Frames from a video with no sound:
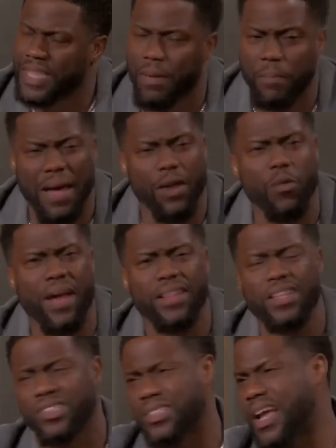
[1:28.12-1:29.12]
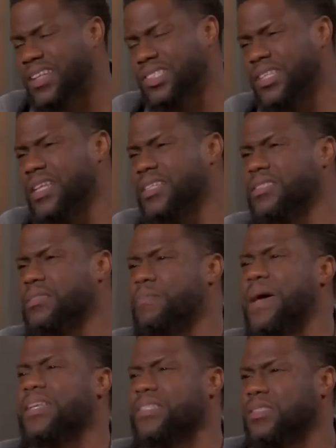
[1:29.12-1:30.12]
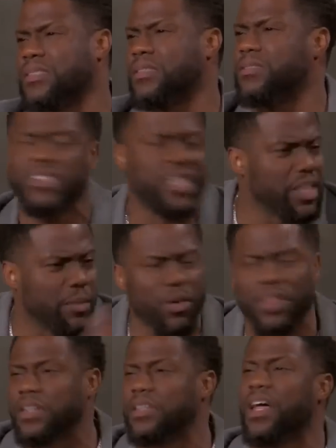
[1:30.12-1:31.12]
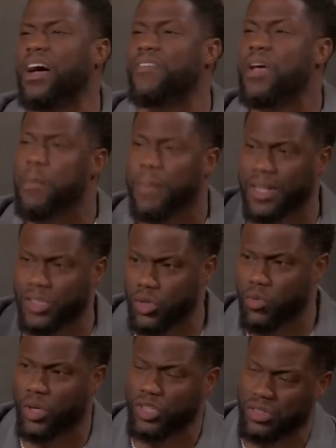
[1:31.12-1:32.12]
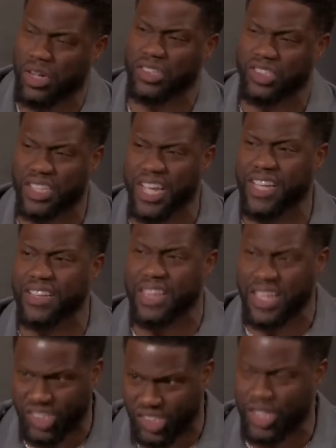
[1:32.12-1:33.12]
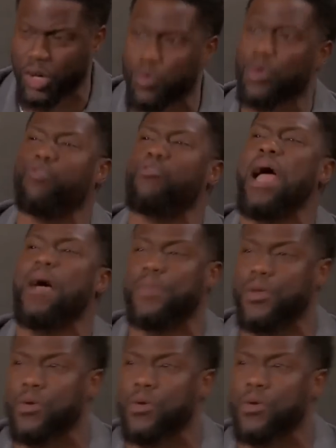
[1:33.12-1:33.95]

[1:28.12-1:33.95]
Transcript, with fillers: Yeah, by the way, listen, our city is the best, city of brotherly yeah. love, but I do want you to understand they still will rob